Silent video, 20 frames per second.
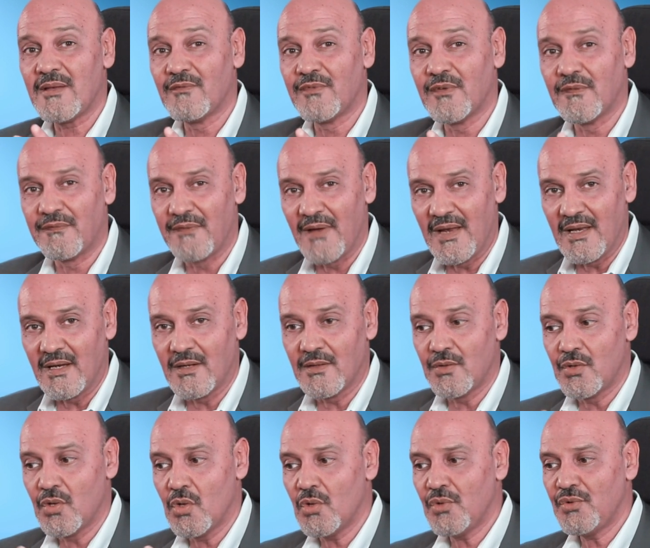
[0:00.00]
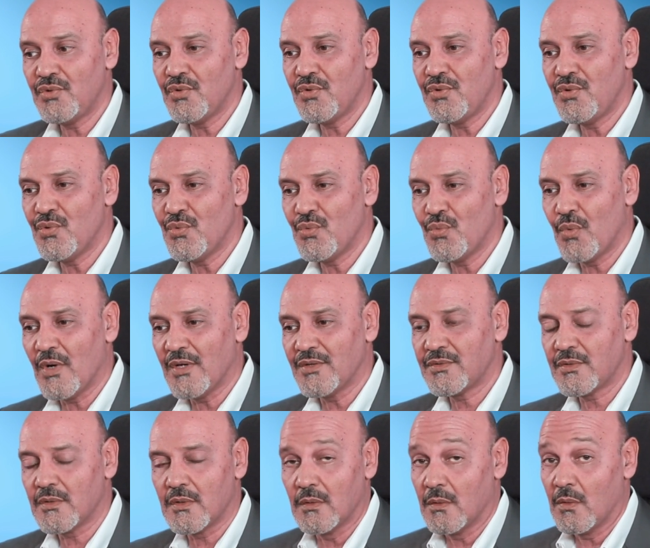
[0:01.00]
him for failure, nor do you
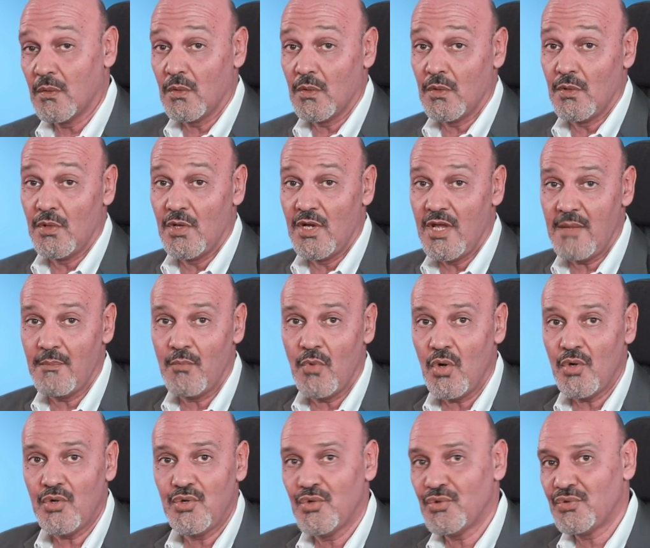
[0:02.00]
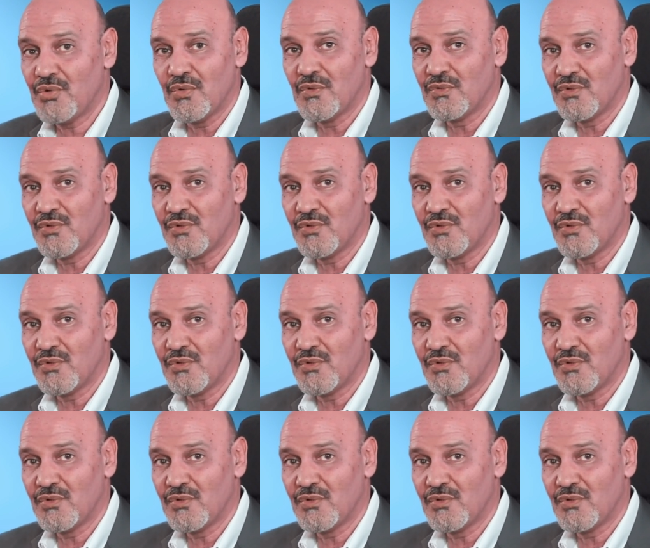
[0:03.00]
want him or you to